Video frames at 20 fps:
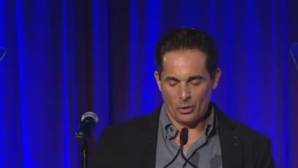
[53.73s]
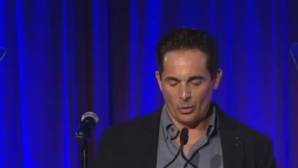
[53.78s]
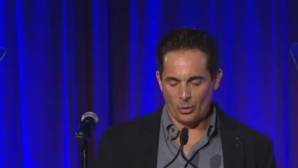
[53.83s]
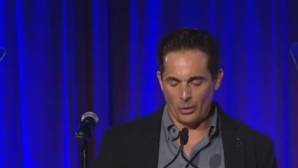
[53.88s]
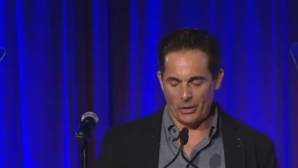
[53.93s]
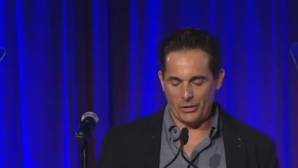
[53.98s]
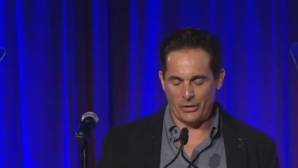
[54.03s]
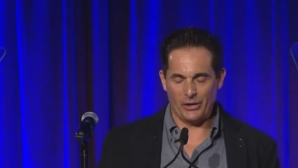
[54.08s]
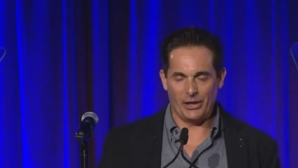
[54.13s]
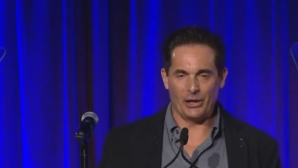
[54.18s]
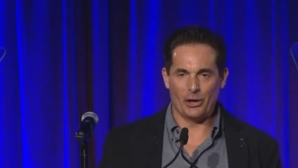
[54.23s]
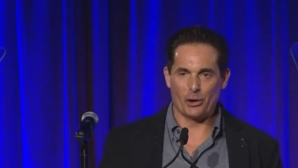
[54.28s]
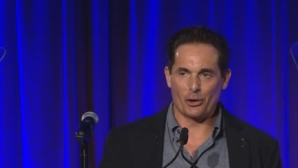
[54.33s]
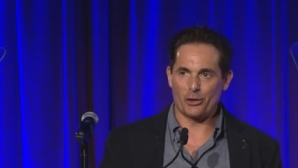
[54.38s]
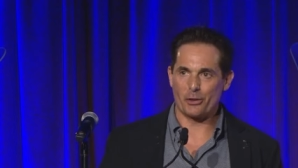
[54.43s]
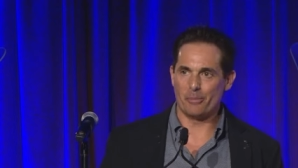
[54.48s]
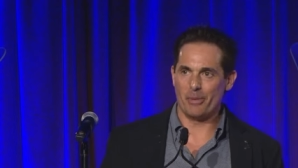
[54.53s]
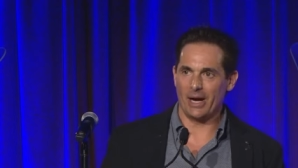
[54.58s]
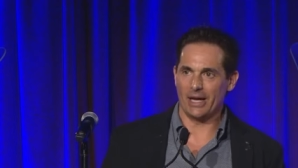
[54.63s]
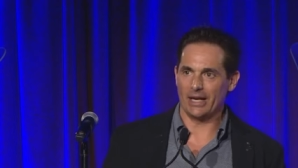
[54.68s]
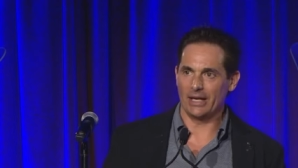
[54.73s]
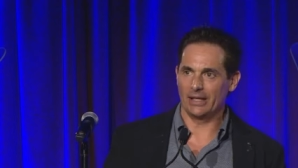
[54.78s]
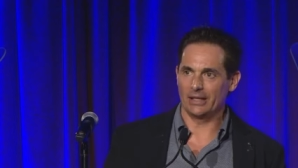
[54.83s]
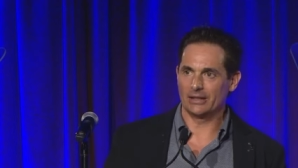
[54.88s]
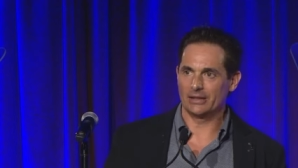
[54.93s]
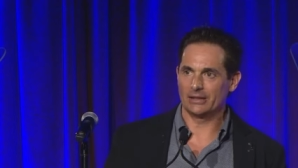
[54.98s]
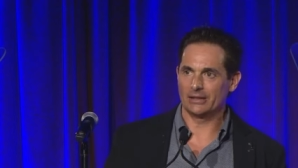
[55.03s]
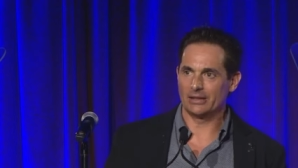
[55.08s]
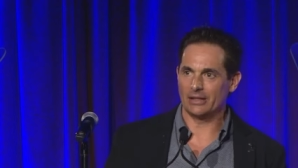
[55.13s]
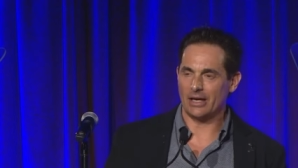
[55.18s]
with the Earth Buddy,
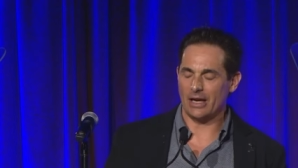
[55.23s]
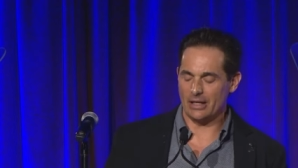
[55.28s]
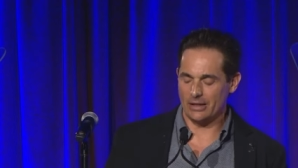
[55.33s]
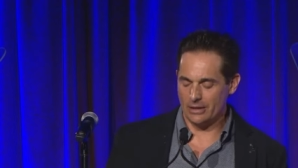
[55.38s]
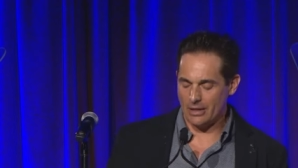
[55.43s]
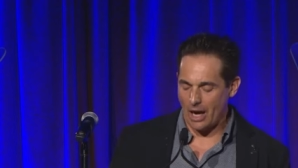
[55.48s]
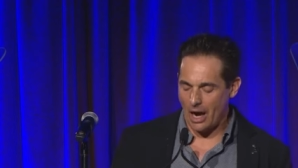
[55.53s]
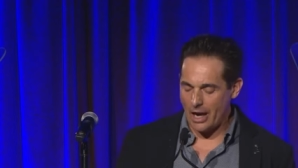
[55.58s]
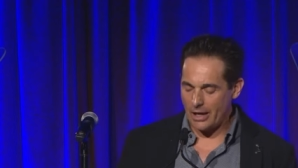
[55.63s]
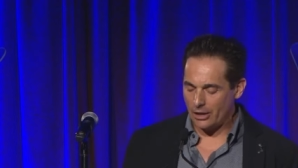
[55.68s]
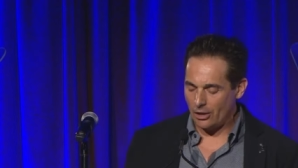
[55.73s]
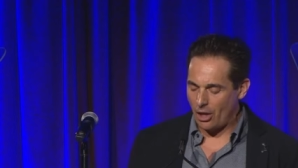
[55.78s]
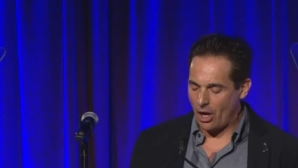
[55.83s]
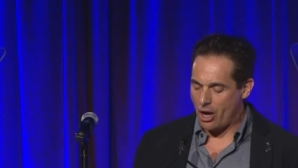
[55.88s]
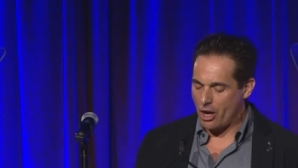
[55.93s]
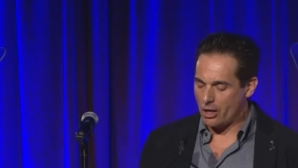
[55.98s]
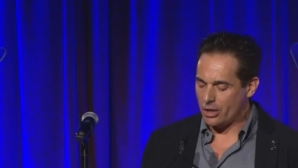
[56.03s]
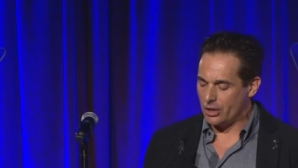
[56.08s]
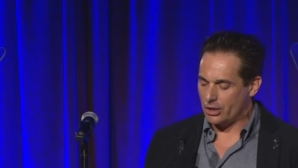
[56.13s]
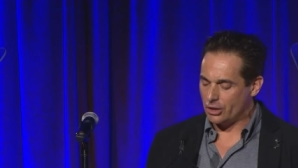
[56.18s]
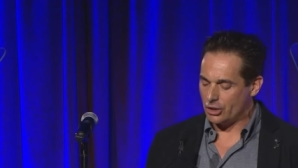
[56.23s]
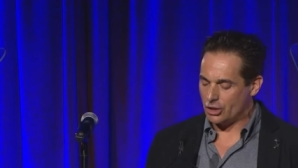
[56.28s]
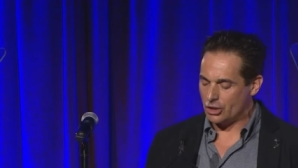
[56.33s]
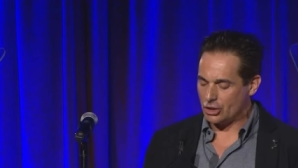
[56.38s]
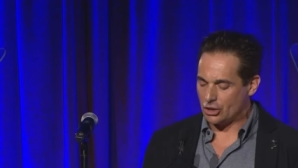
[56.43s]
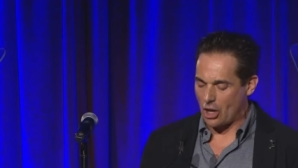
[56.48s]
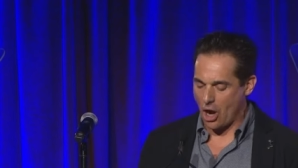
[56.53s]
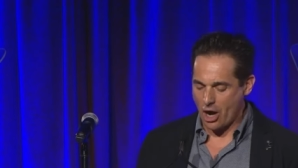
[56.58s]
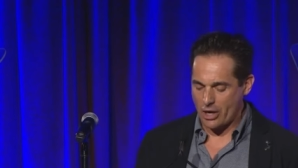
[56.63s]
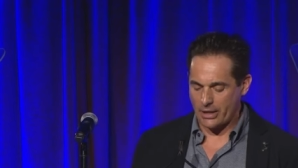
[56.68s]
a nylon
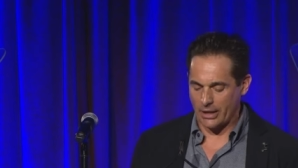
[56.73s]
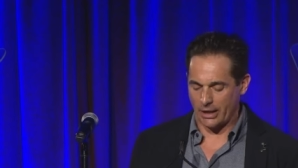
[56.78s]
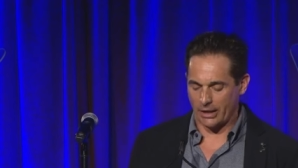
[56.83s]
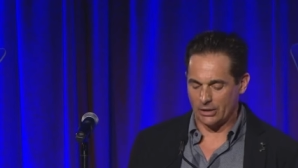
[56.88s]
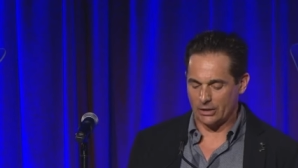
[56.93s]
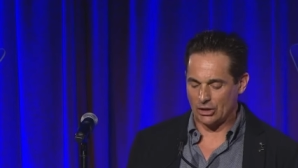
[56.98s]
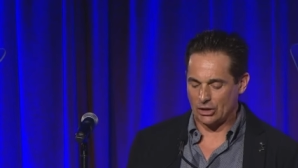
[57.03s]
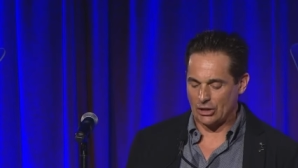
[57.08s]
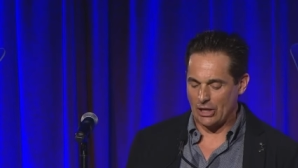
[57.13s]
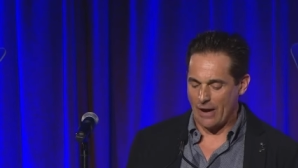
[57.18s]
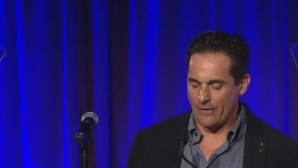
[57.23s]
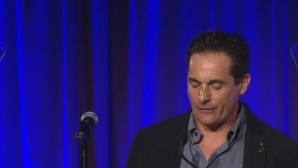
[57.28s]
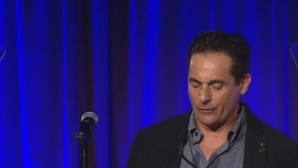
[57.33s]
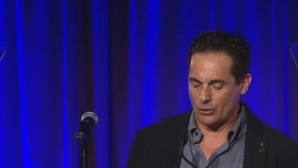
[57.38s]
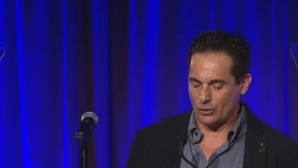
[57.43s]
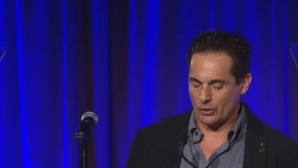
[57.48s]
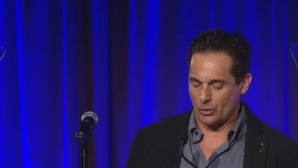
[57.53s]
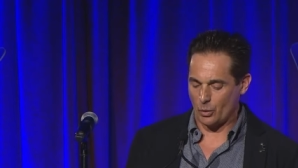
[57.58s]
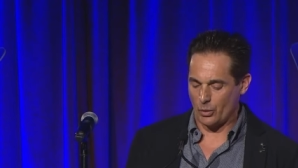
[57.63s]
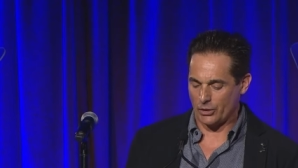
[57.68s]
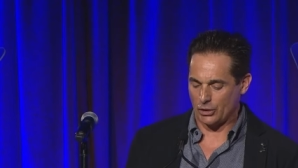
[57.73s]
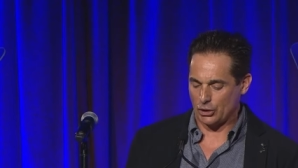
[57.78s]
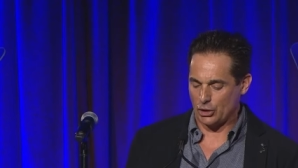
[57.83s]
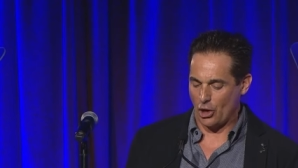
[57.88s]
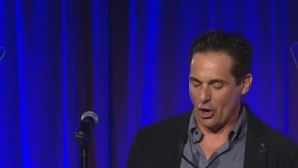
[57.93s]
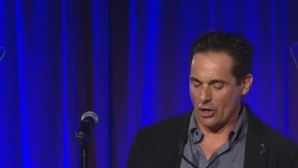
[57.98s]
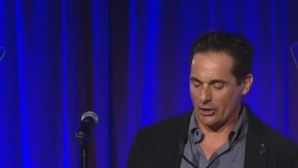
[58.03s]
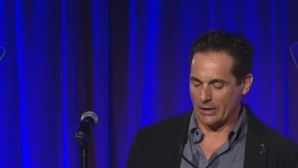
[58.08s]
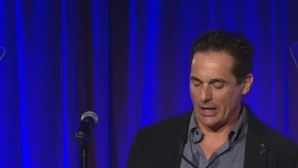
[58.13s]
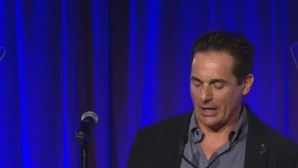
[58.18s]
stocking stuffed with
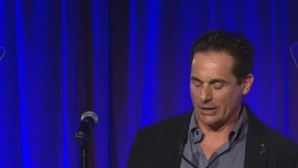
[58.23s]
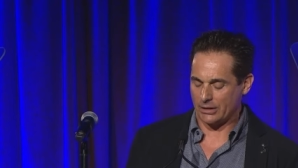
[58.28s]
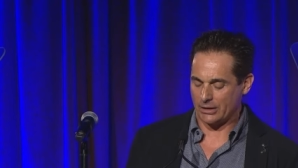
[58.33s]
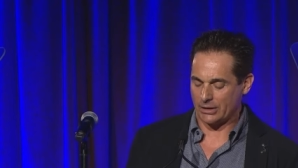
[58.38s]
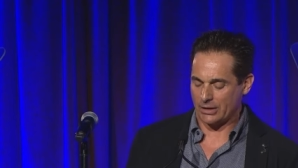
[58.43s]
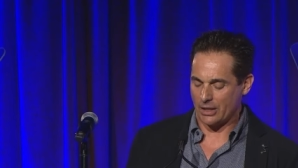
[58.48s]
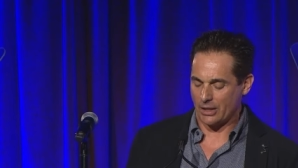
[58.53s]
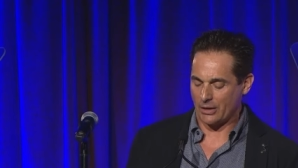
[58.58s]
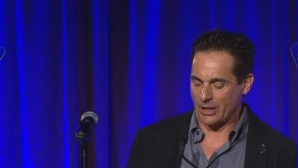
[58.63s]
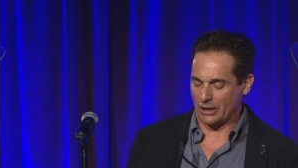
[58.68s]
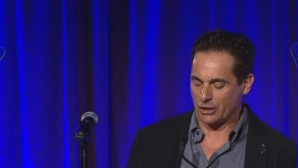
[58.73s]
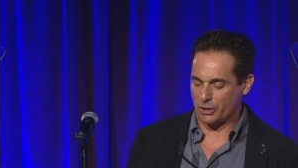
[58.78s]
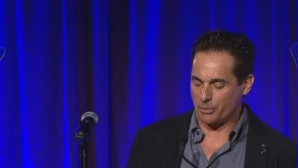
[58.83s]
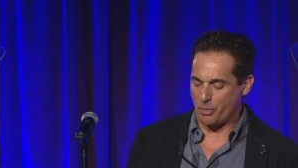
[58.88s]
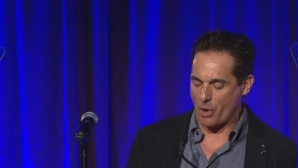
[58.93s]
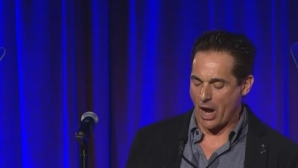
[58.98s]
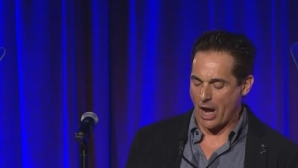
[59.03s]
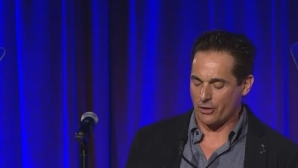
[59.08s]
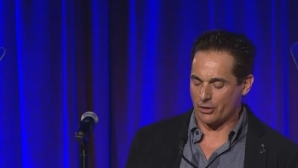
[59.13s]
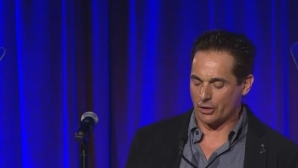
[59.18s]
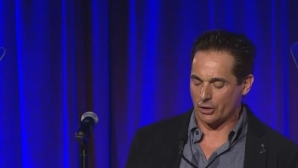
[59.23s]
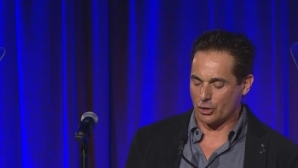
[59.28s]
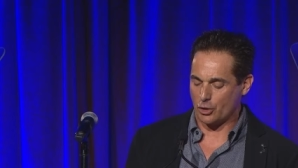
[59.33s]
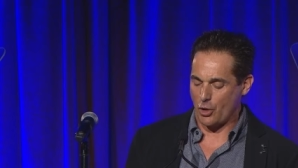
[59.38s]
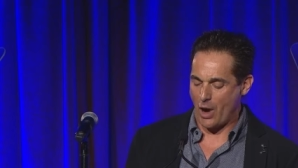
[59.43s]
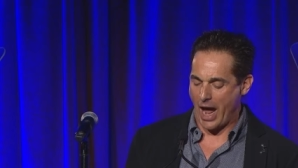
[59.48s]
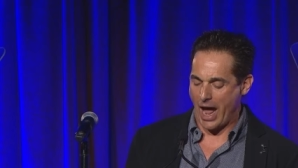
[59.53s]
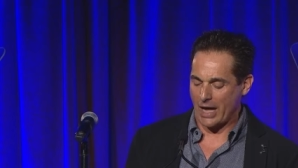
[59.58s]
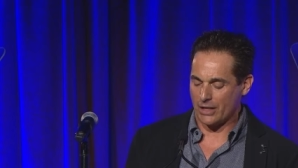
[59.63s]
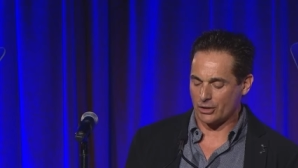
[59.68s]
sawdust that sprouted
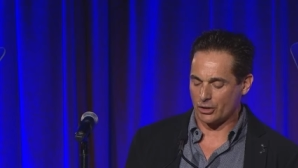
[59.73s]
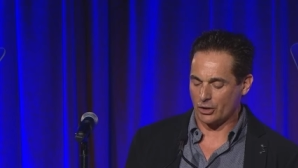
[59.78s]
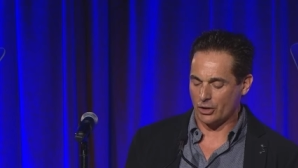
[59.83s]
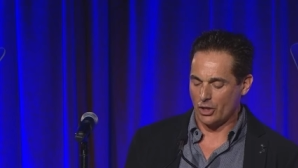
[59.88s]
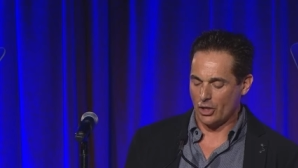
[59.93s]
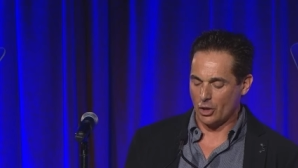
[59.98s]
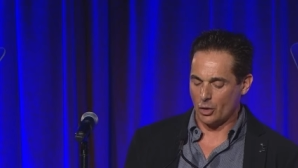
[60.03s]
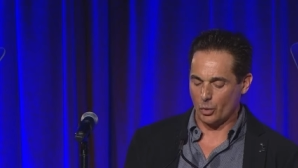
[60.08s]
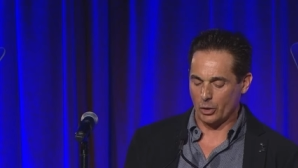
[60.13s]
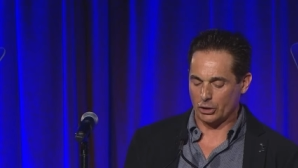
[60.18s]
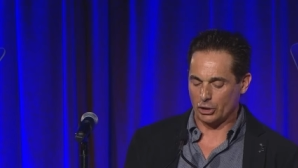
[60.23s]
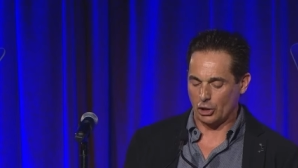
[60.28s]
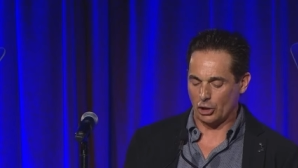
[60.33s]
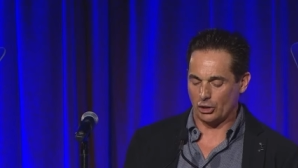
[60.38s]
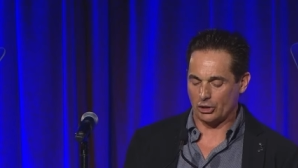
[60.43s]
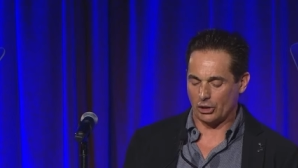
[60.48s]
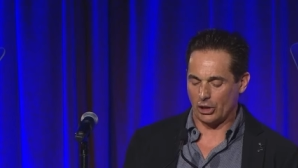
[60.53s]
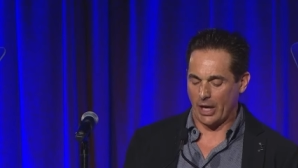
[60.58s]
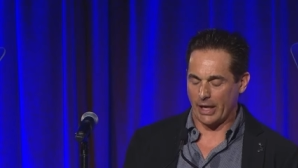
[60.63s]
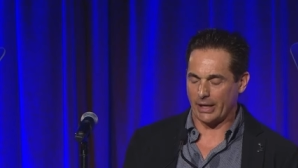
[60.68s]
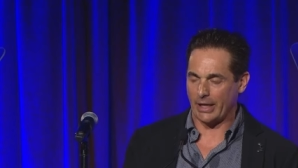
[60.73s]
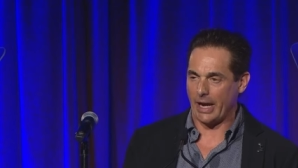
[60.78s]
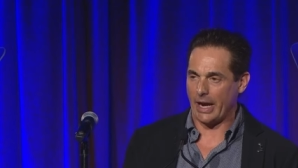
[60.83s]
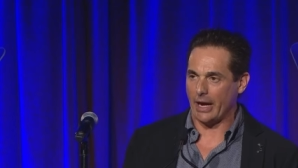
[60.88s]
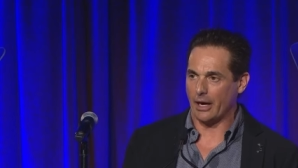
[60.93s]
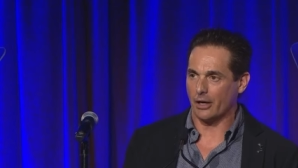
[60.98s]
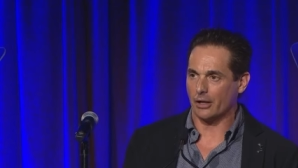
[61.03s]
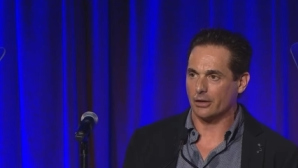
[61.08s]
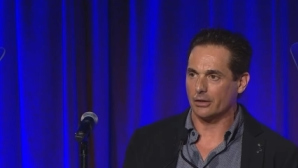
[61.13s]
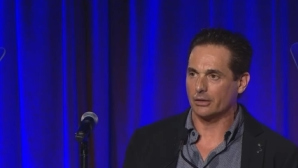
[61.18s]
grass, which looked like hair.